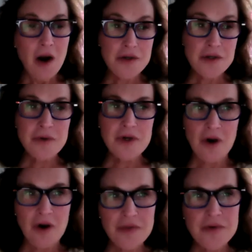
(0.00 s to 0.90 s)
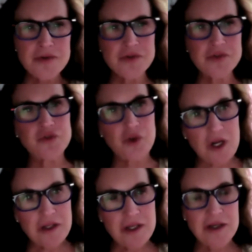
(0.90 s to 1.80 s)
Are you an author
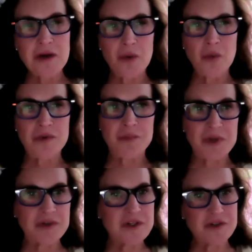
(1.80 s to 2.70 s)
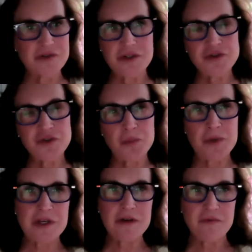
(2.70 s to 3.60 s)
struggling with building your social
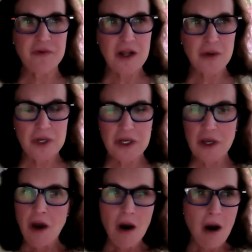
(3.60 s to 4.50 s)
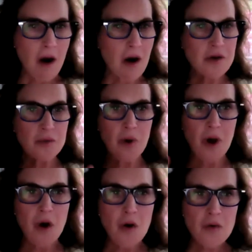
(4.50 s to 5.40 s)
media following? Are
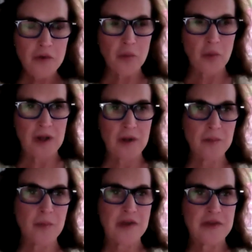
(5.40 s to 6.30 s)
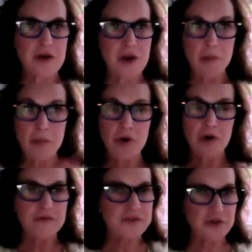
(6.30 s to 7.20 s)
you overwhelmed by the number
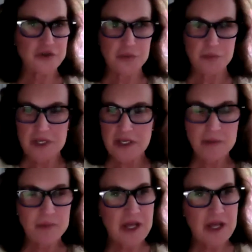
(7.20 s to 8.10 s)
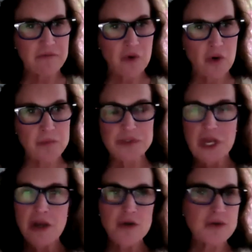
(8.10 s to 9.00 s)
of social media platforms?
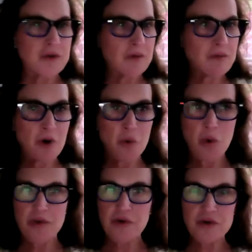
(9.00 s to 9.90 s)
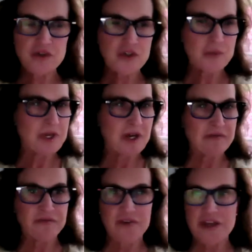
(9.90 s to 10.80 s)
You don't know whether you should be
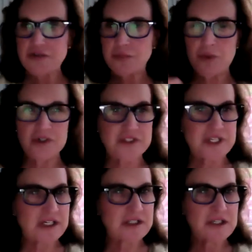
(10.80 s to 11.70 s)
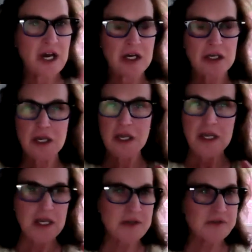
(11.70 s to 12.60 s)
on Facebook, TikTok,
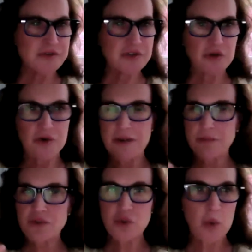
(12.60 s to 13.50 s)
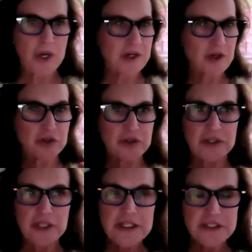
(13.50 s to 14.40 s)
Instagram, Twitter,
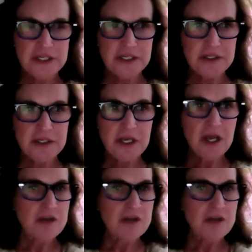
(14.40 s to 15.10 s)
LinkedIn?